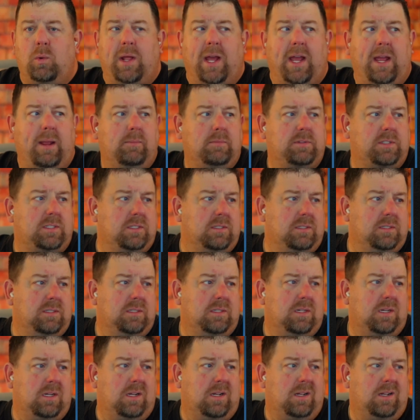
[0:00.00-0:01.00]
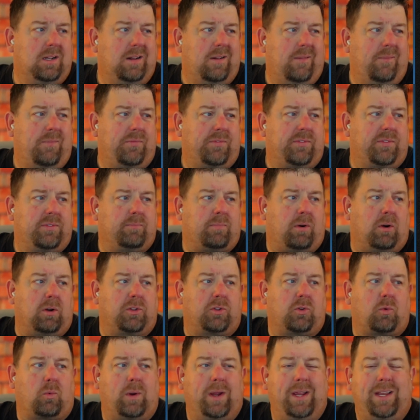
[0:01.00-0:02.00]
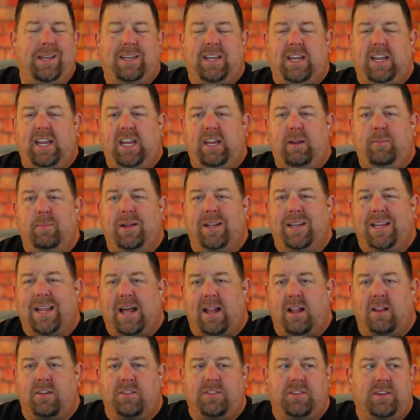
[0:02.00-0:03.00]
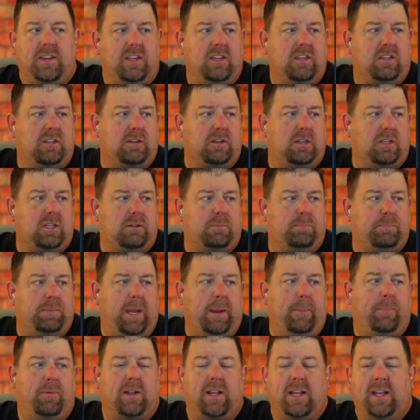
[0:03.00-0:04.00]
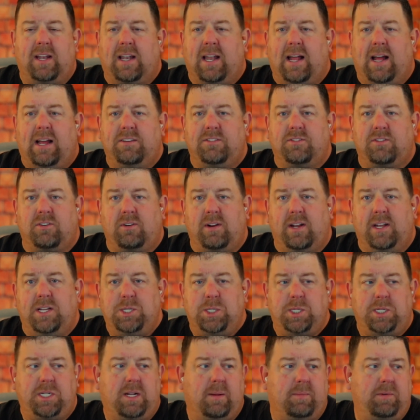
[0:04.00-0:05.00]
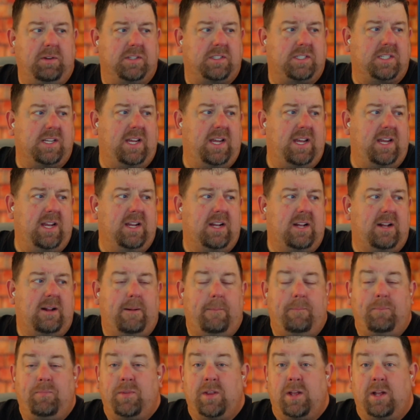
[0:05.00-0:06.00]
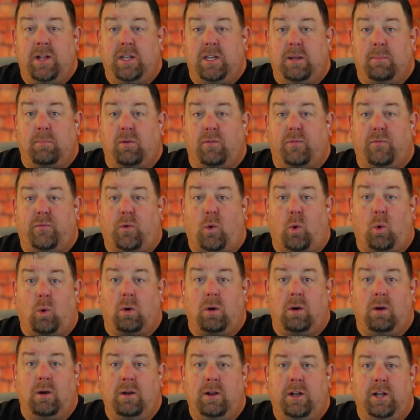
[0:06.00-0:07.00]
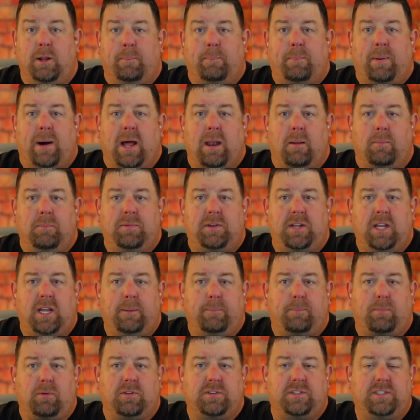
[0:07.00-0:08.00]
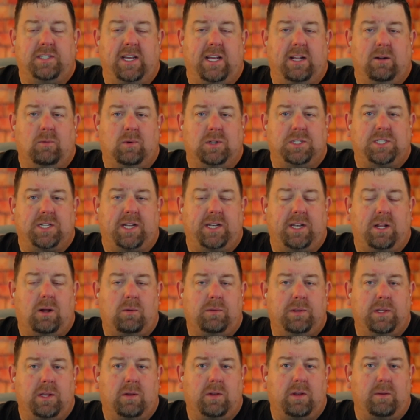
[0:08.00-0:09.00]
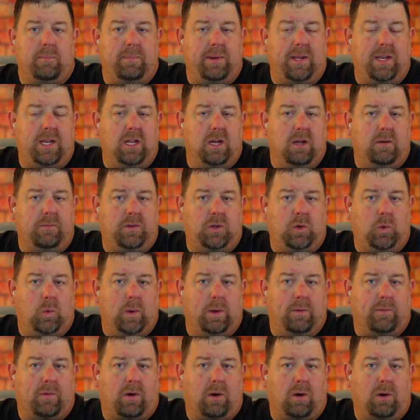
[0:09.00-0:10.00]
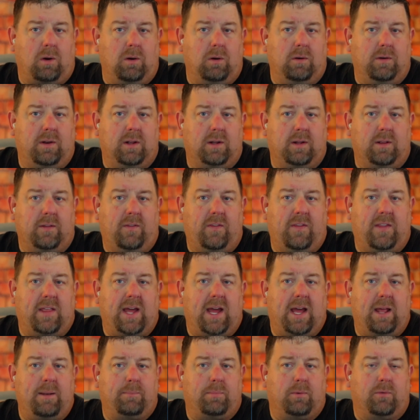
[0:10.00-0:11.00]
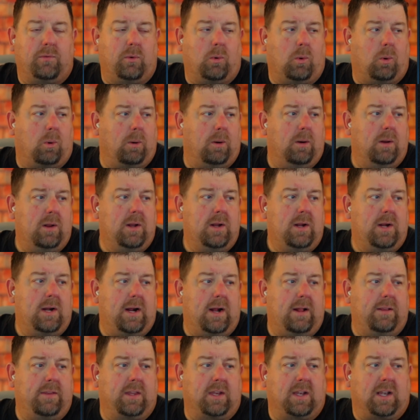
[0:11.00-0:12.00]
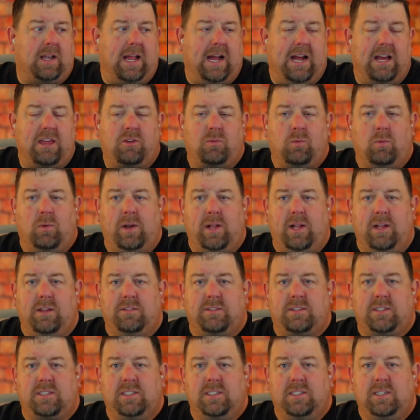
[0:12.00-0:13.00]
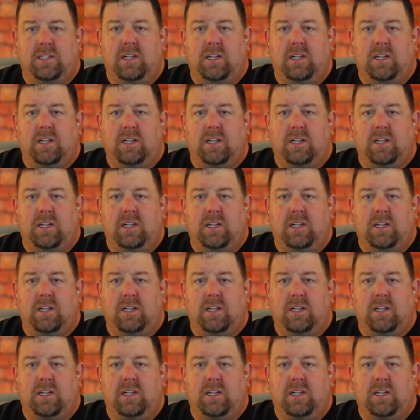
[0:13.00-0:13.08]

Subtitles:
names. Part 3, team analysis, people analyzer, and GWC. Number 4, the bottom 10%, which I don't know that many of you have heard that before. And then the last one is